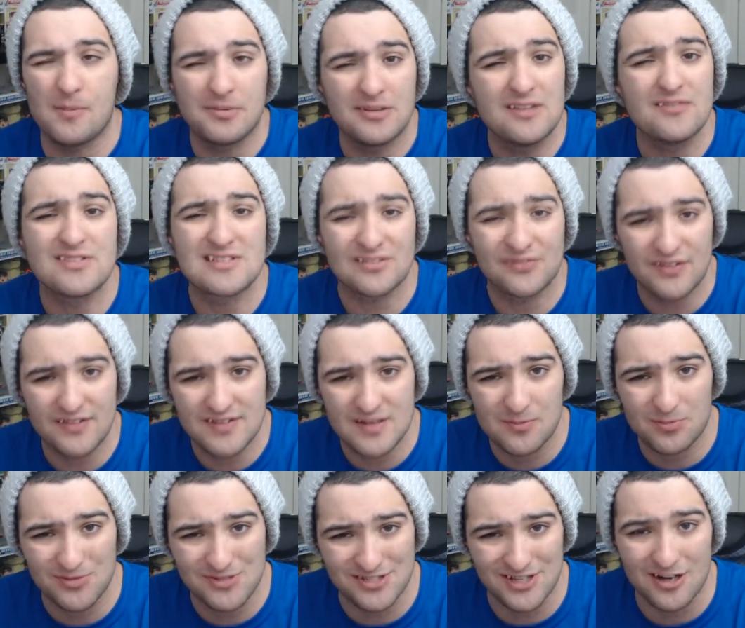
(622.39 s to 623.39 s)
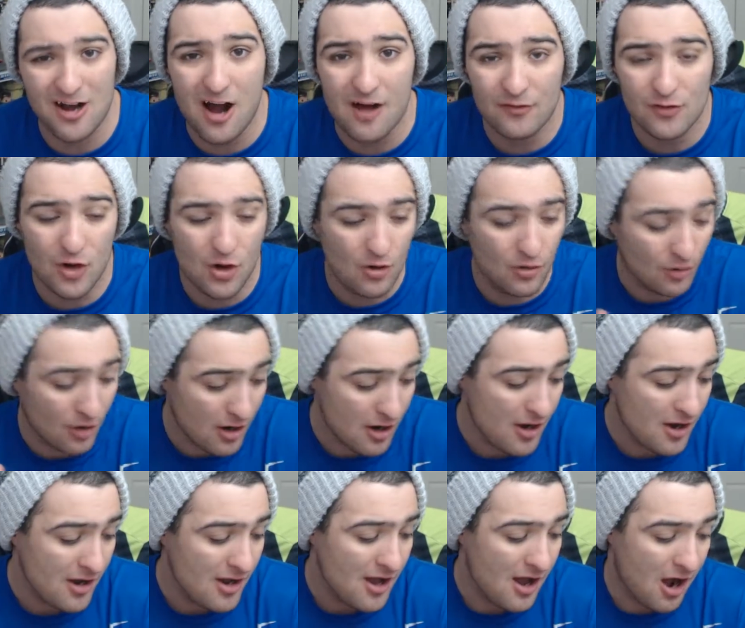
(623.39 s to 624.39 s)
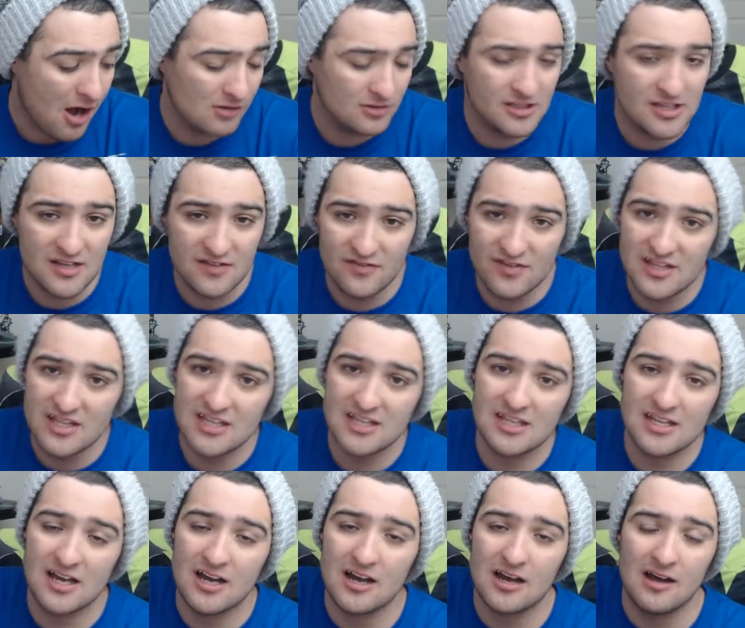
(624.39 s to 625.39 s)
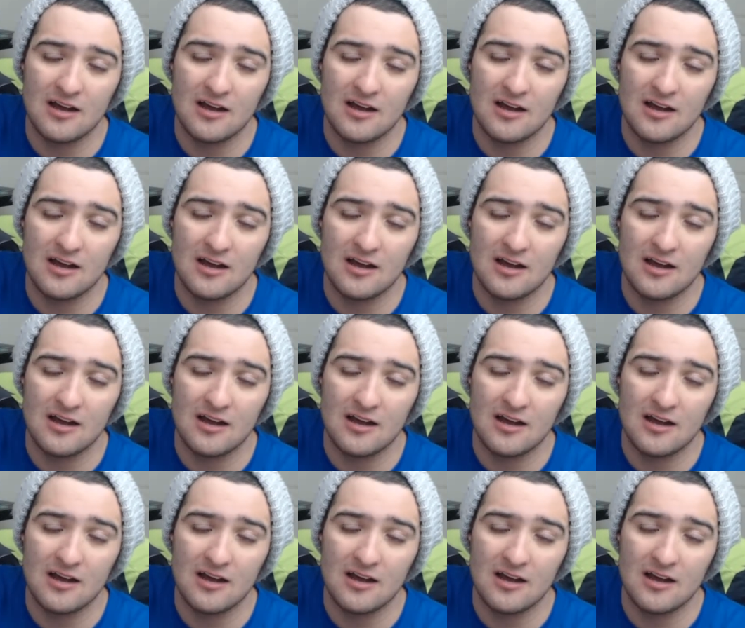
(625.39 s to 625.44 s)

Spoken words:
believe it's a 15% off code. I'll leave the